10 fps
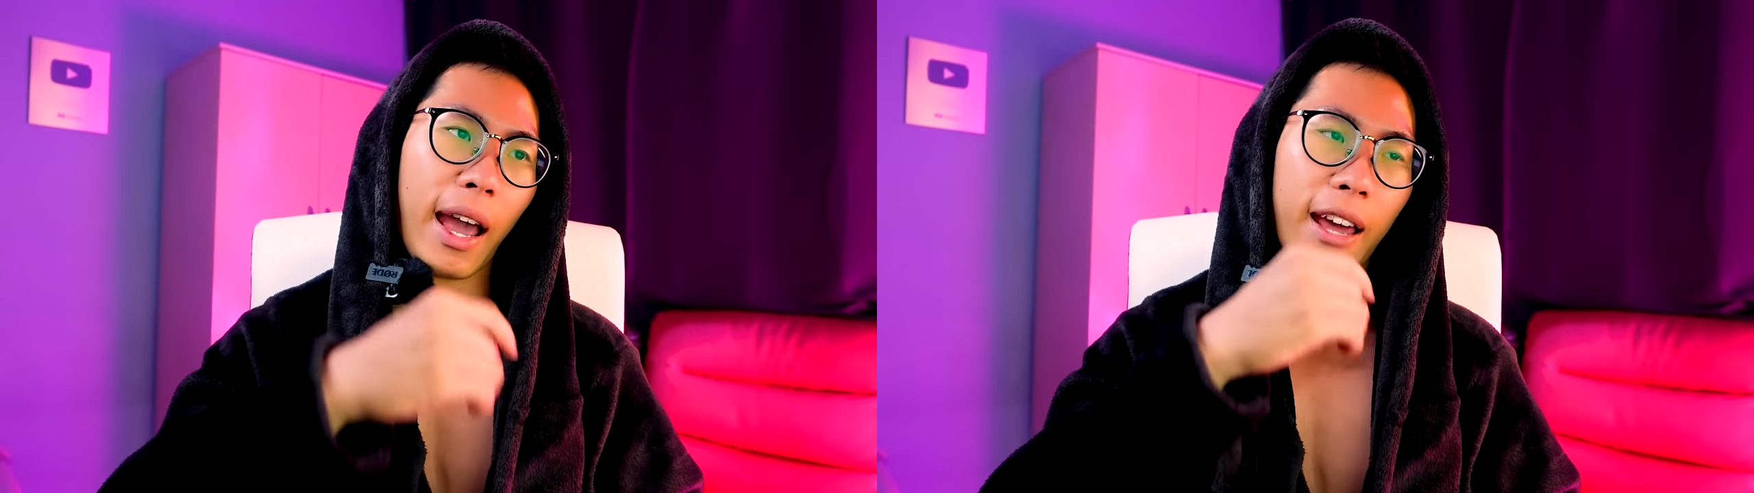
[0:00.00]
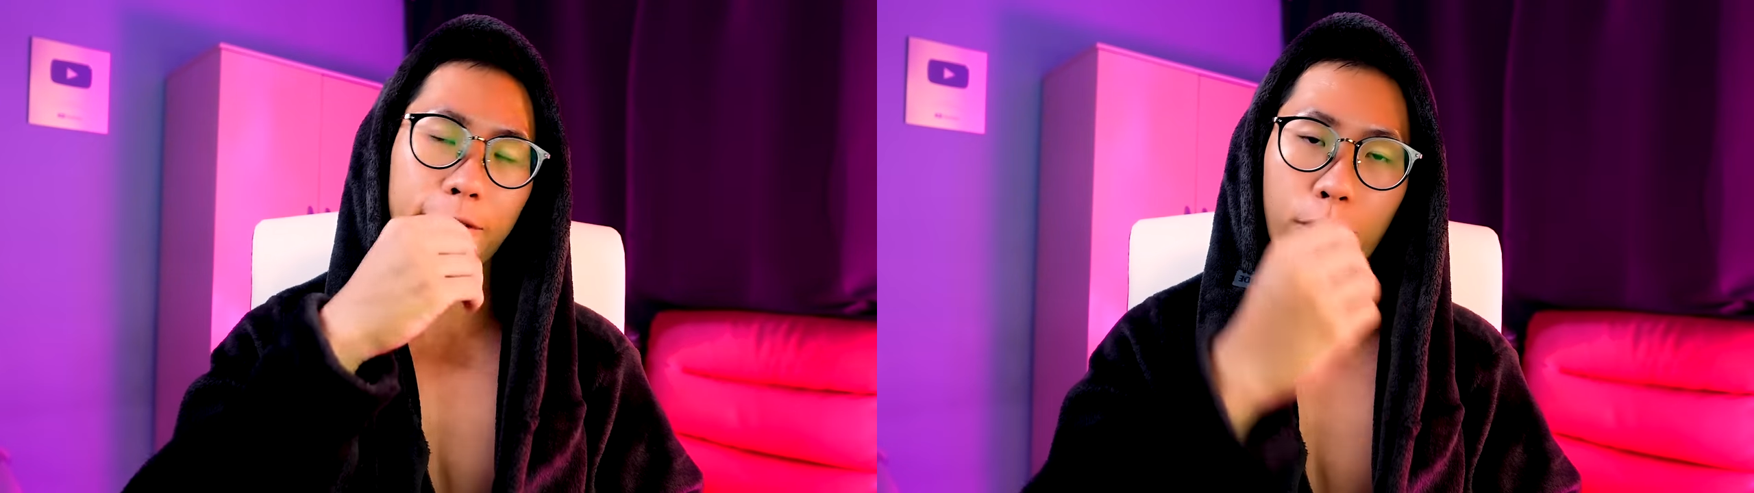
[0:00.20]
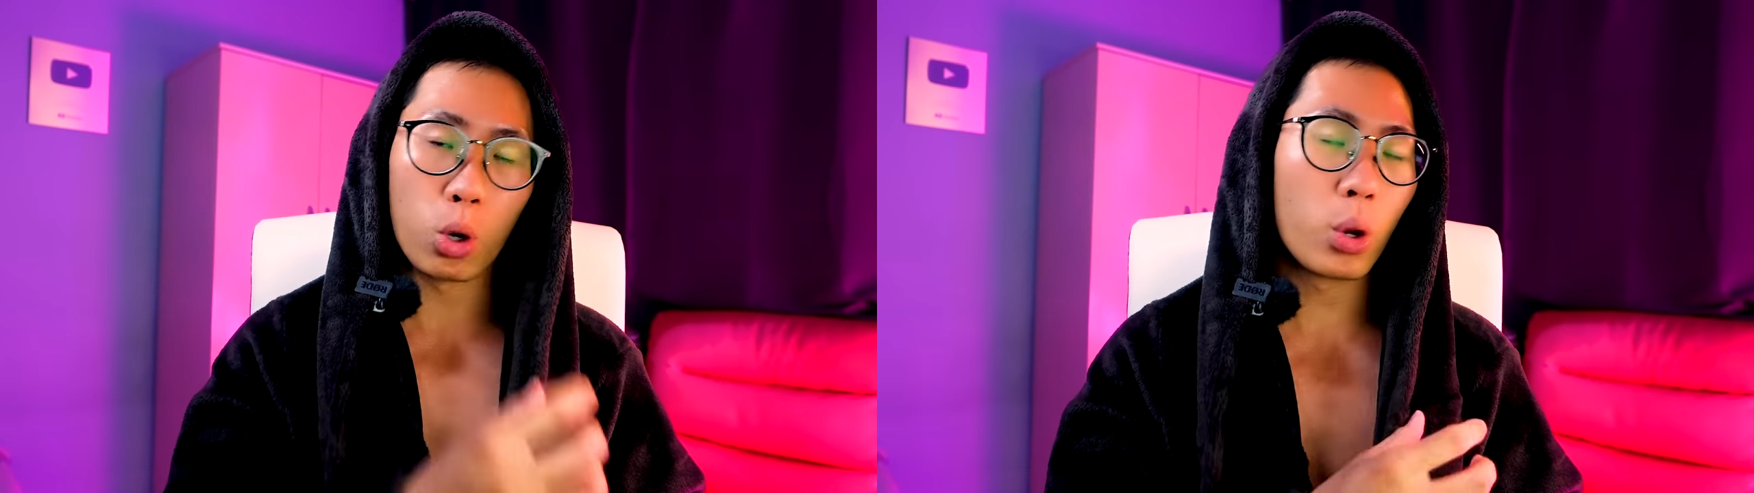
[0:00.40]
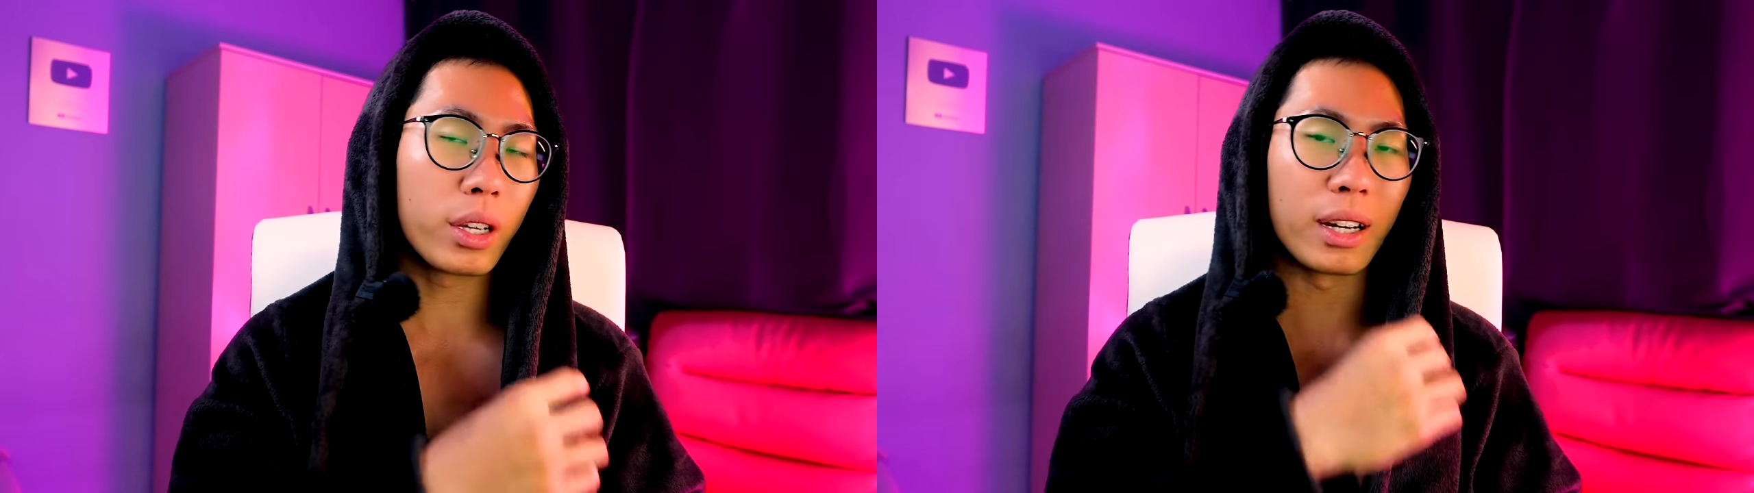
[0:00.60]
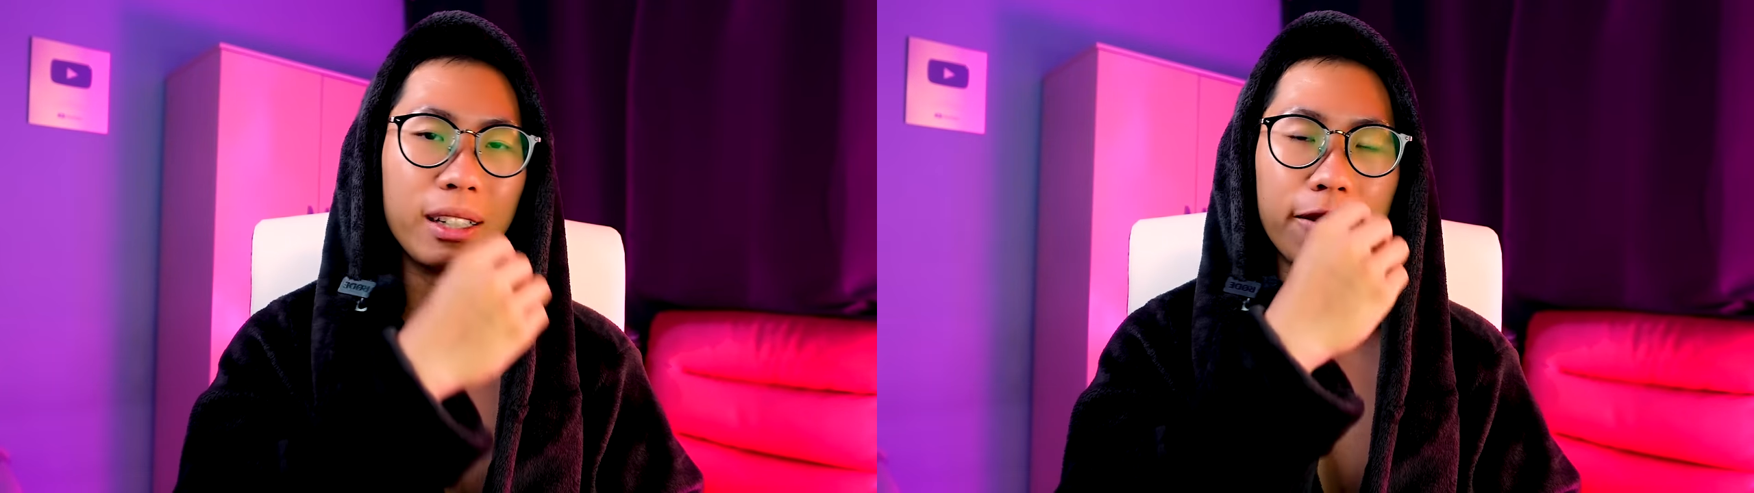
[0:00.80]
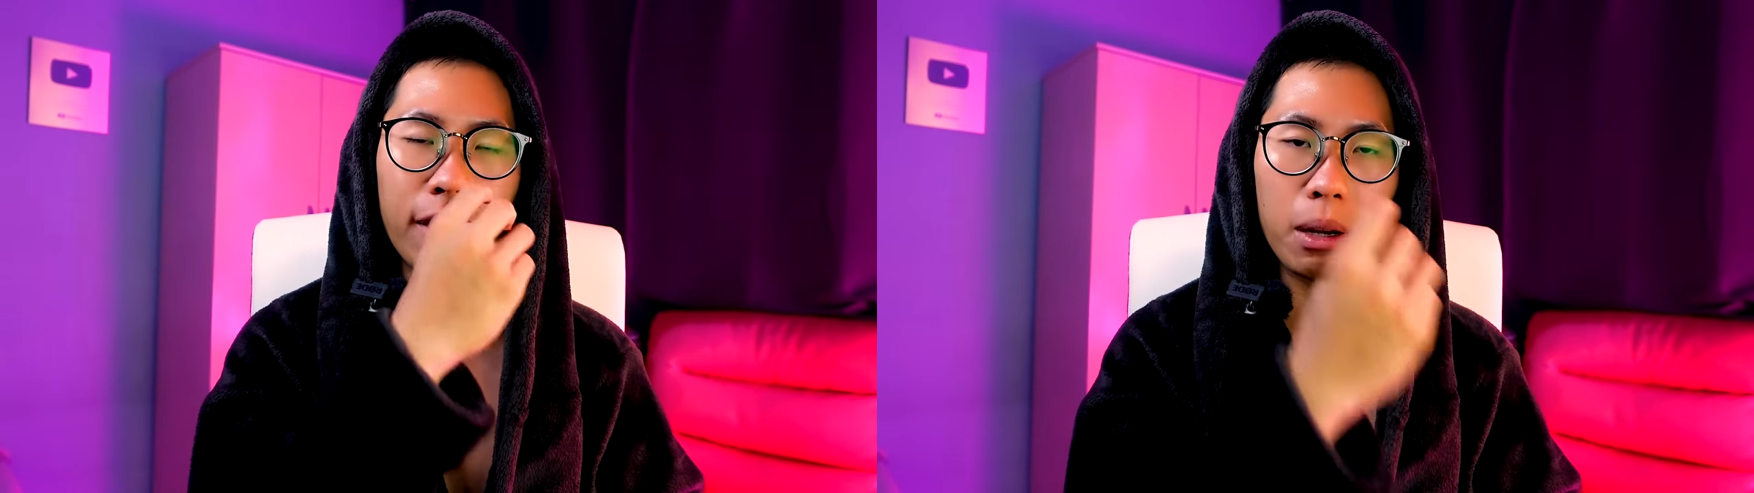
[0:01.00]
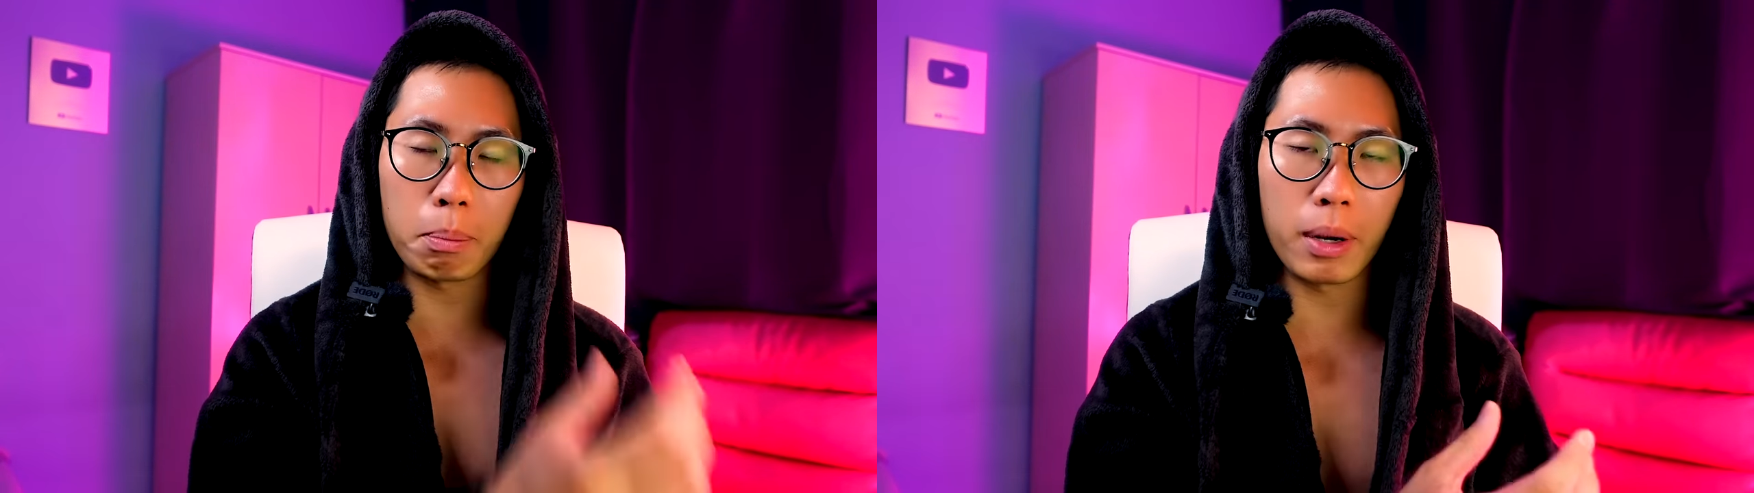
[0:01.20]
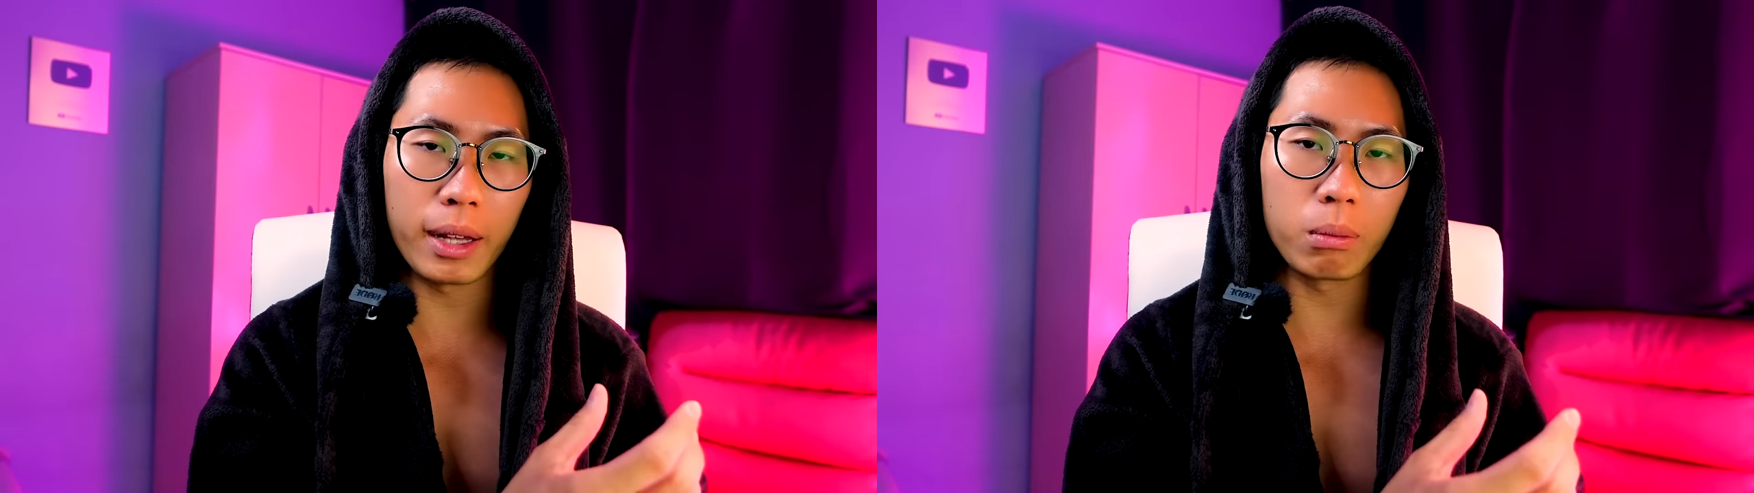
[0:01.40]
And following a defined
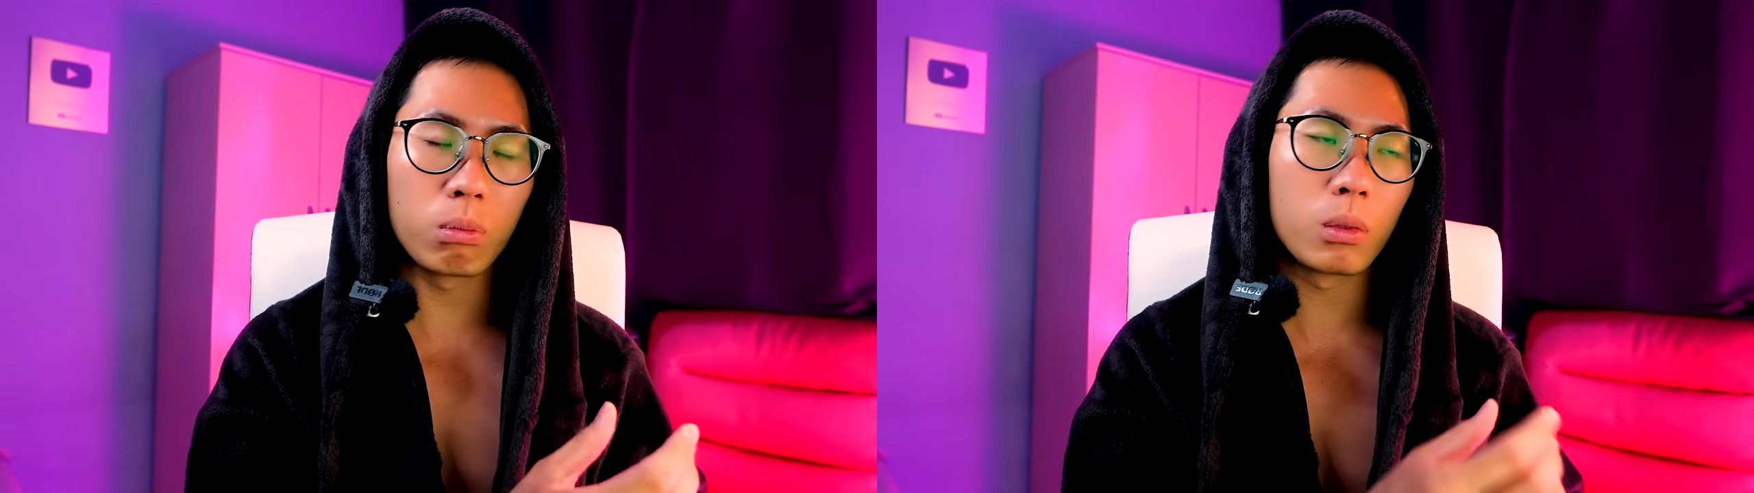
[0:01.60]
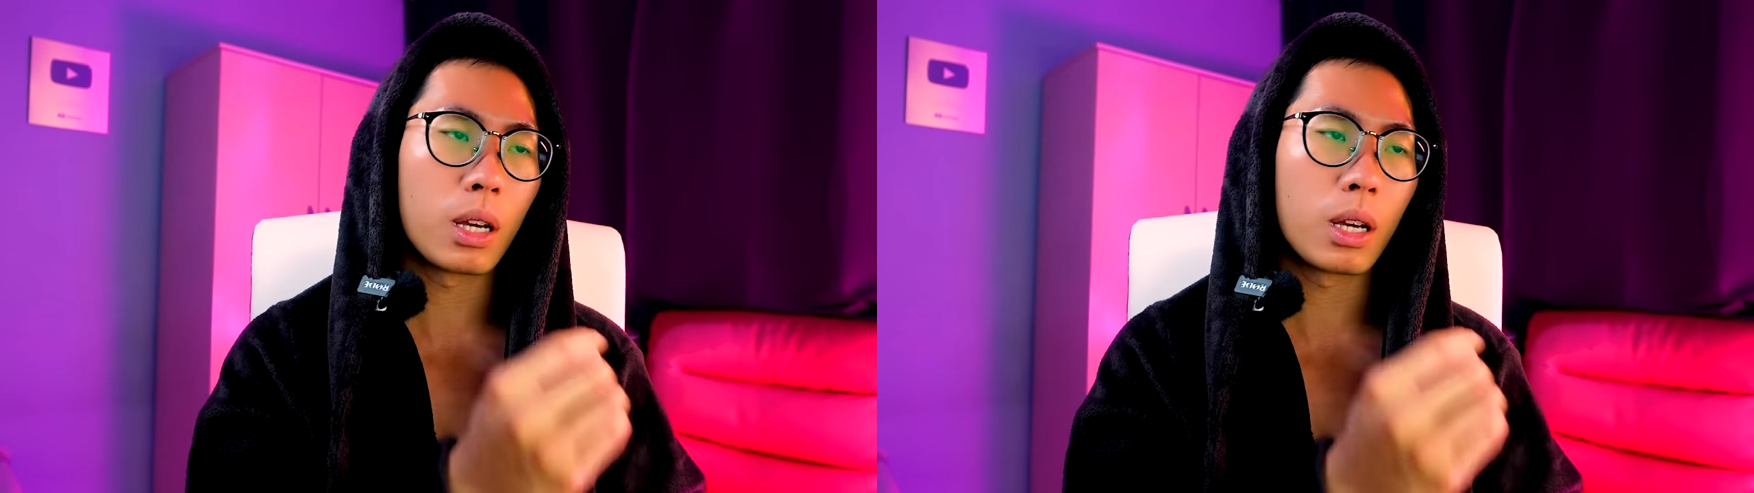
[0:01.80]
plan